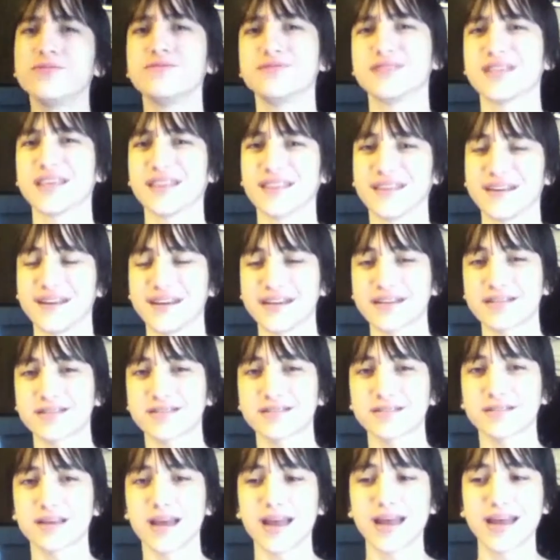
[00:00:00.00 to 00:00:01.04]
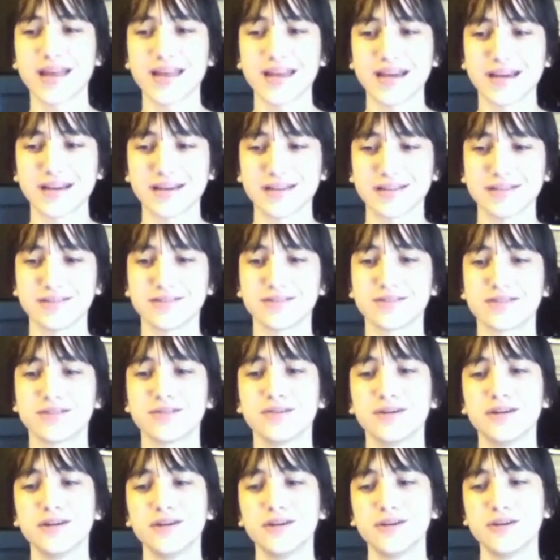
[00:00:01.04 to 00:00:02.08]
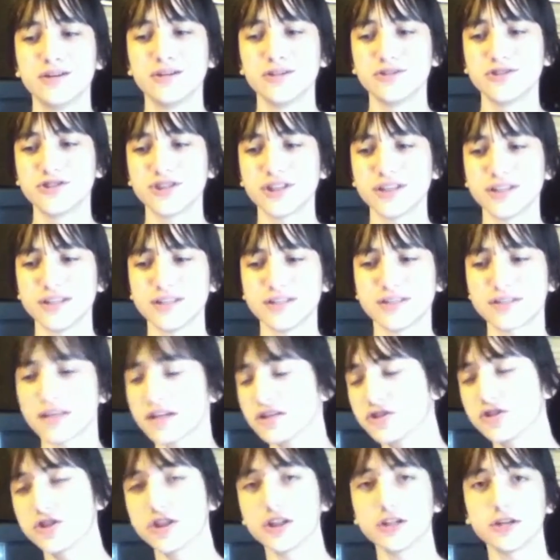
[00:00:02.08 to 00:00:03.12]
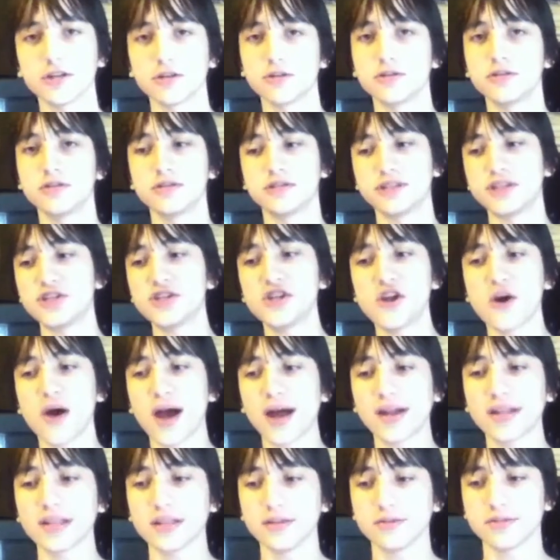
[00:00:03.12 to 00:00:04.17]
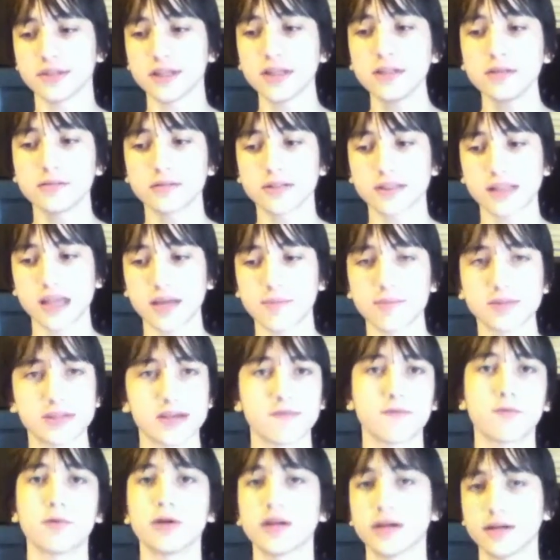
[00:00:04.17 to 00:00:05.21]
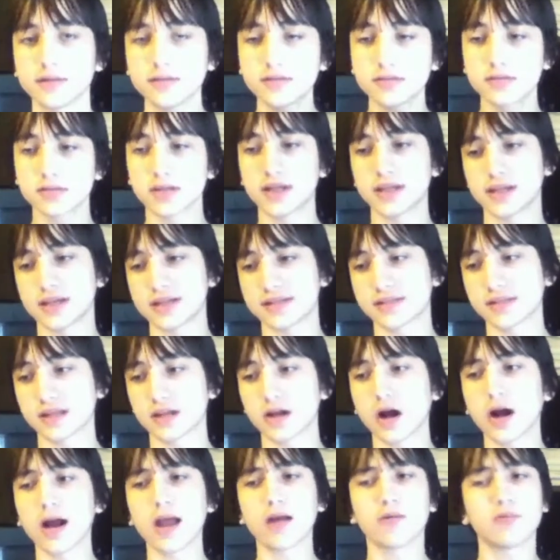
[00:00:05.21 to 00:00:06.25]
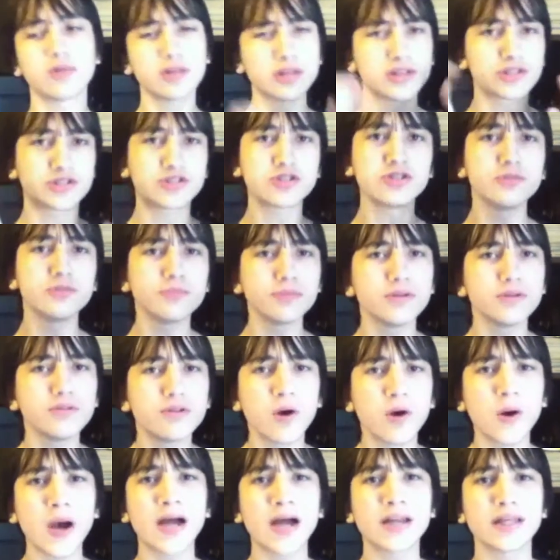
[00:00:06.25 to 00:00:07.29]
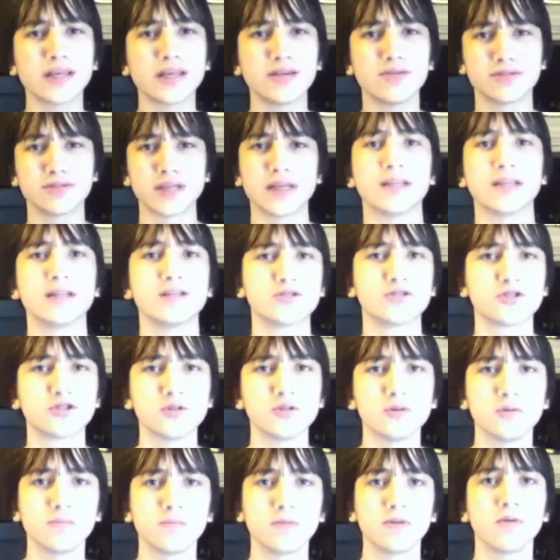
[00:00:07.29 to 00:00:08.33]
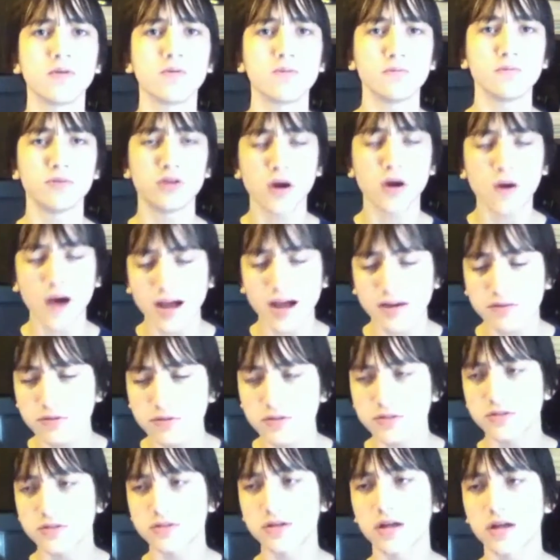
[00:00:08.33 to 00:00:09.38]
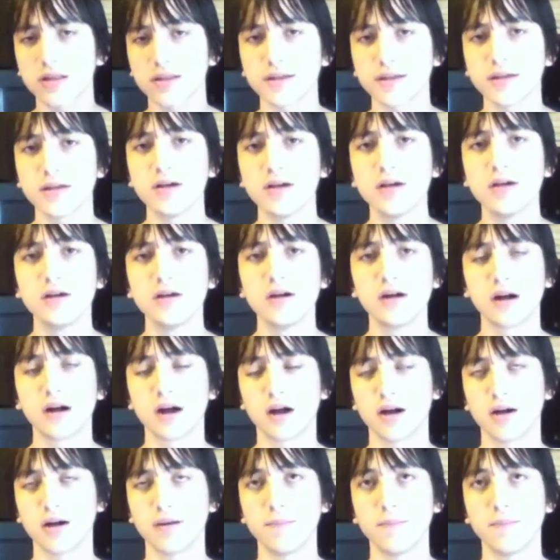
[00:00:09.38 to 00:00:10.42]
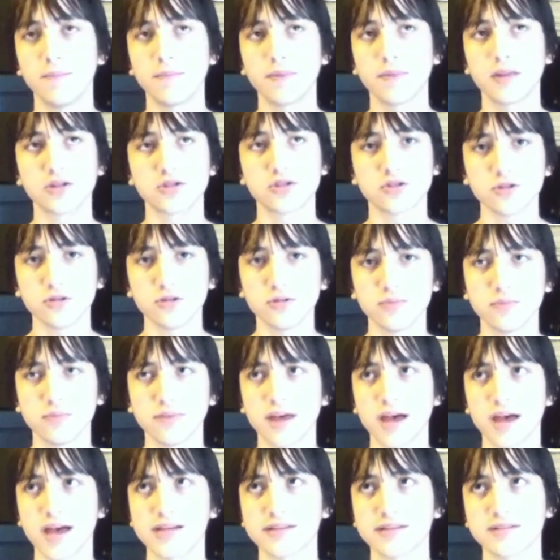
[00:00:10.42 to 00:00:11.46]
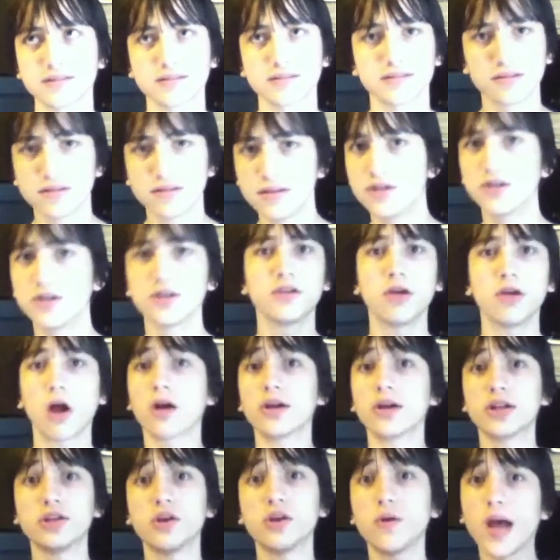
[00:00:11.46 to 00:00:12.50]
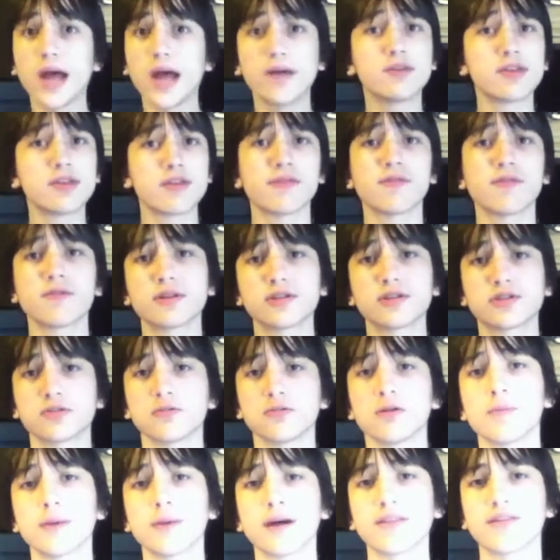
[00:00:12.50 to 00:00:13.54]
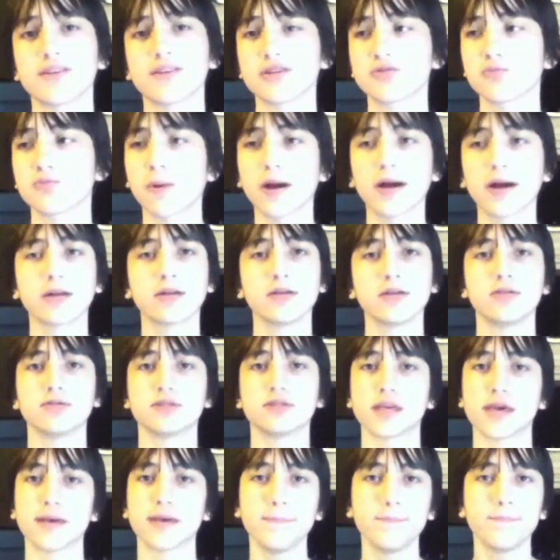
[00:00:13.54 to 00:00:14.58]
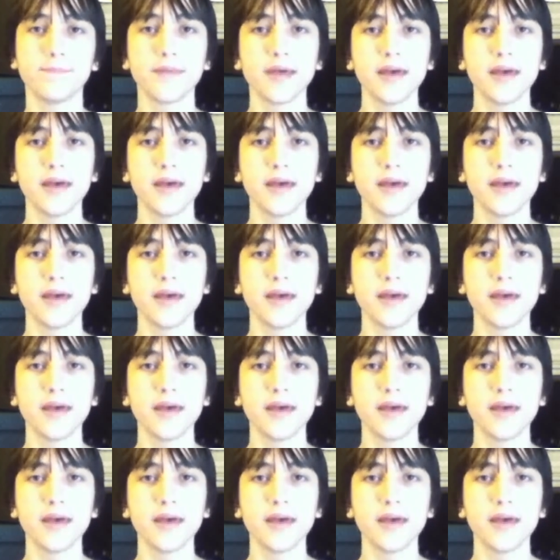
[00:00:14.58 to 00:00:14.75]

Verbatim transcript: using Linux? And she said she don't, didn't know how to use it, same as everyone else. And I said, all right, well, assume you know how to use it. Assume you know how to install it. Uh, assume that you already know everything there is to know about Linux. Why aren't you using it?